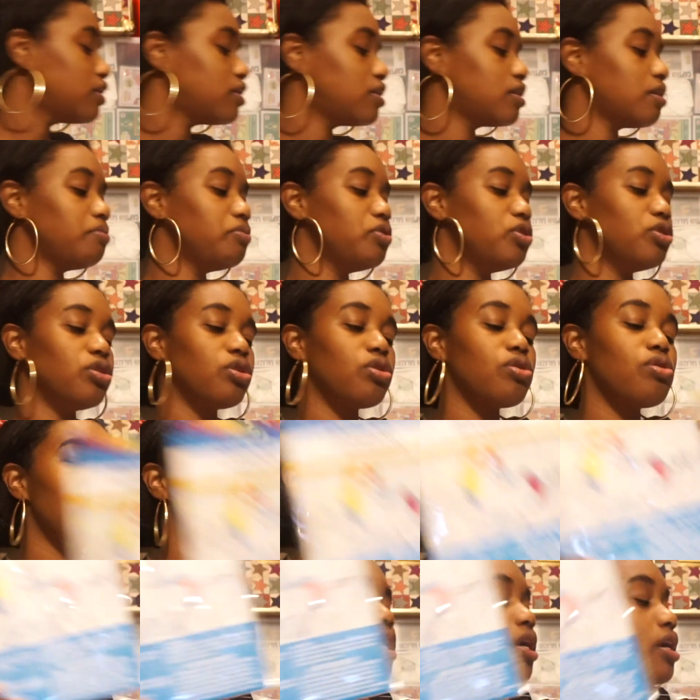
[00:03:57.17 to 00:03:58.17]
some
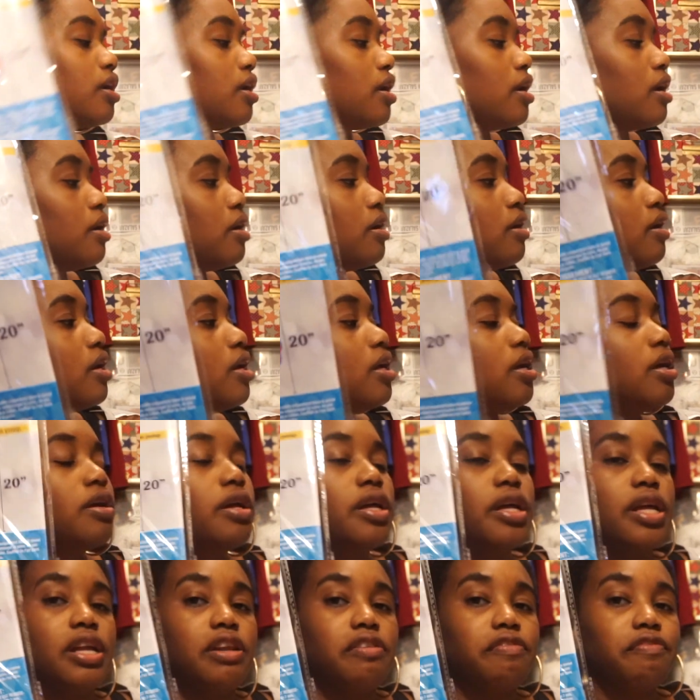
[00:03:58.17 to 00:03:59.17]
unicorn
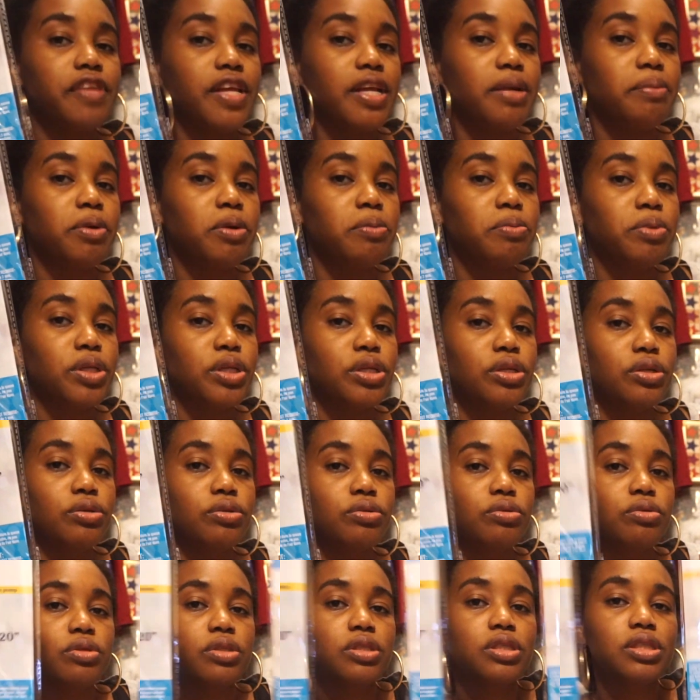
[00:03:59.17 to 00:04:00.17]
inflatable
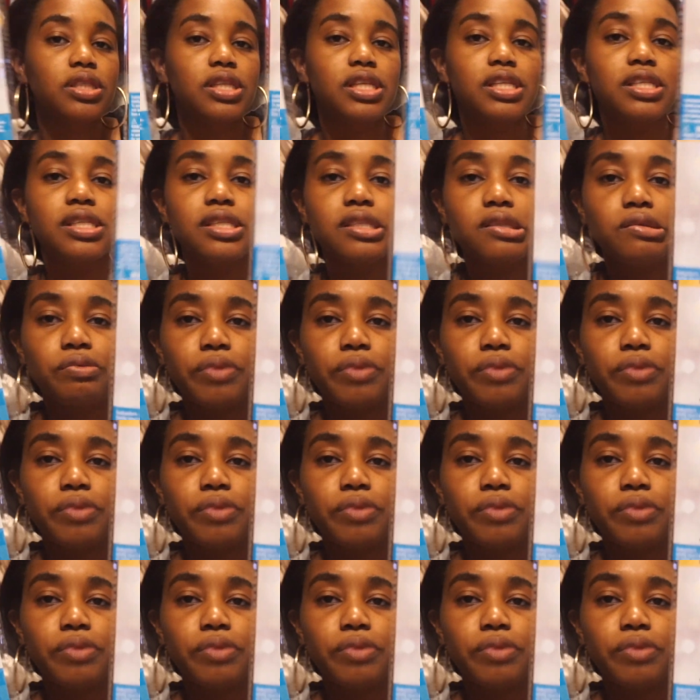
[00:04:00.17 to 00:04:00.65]
balloons. This is a